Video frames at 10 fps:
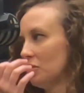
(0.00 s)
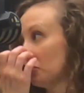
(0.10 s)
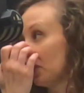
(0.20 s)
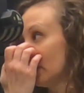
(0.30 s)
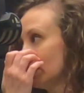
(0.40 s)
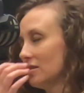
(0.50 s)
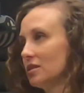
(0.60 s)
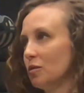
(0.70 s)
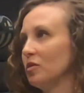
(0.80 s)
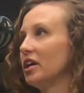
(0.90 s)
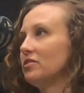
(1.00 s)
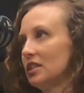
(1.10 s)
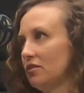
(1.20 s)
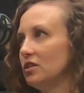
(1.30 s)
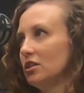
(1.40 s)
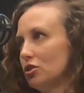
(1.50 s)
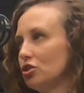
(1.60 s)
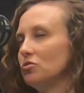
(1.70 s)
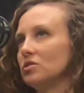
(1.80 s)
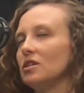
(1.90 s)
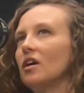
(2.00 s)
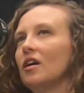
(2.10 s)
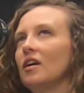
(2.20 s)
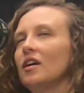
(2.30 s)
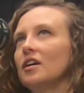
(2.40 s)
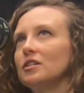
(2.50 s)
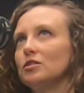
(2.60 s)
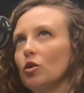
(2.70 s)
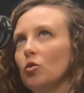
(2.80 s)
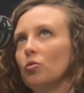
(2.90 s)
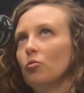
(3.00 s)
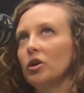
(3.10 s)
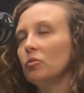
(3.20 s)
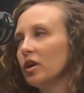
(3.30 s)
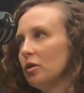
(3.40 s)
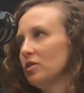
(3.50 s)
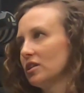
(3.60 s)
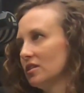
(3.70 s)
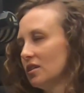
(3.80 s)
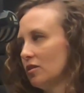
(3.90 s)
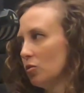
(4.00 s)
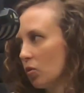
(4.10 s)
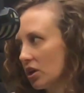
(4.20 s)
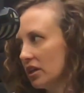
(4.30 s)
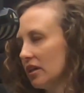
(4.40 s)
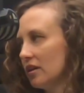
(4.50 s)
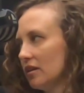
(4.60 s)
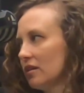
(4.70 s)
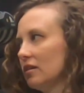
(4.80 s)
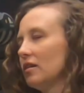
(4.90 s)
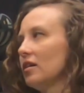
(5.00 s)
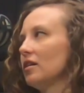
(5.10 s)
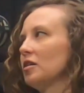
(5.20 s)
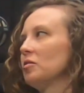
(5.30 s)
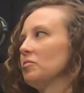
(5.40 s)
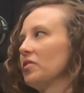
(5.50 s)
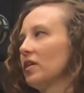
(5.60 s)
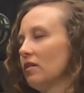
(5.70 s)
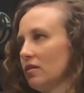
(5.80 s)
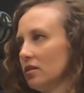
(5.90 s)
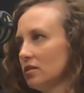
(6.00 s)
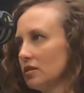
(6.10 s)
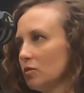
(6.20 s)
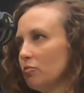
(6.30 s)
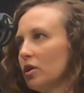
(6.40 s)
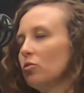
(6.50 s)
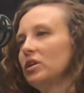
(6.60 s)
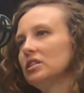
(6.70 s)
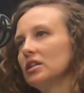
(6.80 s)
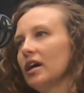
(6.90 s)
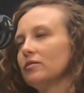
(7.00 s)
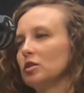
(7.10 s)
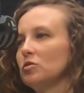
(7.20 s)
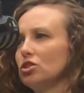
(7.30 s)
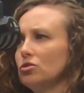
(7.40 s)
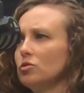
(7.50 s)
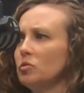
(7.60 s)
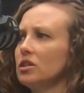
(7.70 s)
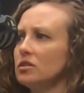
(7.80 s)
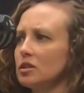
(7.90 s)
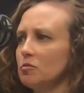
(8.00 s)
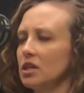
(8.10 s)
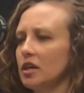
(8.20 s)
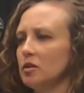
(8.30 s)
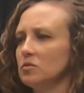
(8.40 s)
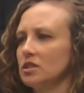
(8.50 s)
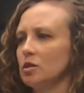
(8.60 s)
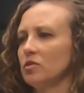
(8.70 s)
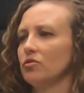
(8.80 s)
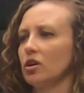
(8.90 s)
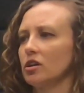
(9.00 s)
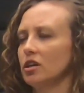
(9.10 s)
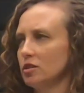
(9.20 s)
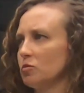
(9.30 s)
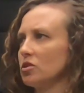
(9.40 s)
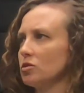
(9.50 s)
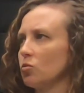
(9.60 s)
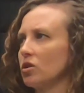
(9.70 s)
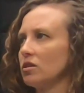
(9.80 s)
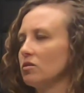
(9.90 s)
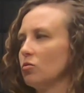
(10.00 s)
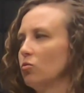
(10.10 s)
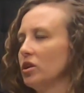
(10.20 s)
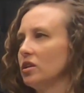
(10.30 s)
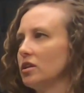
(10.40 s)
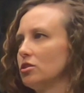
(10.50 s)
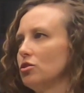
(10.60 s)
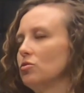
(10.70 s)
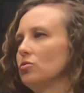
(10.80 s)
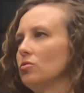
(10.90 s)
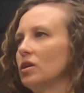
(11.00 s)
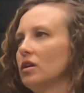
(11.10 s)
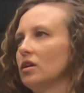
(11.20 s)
got some life safety issues. Mm-hmm. So we were able to continue working, thank goodness. But we did have some issues because sometimes some of our customers weren't willing to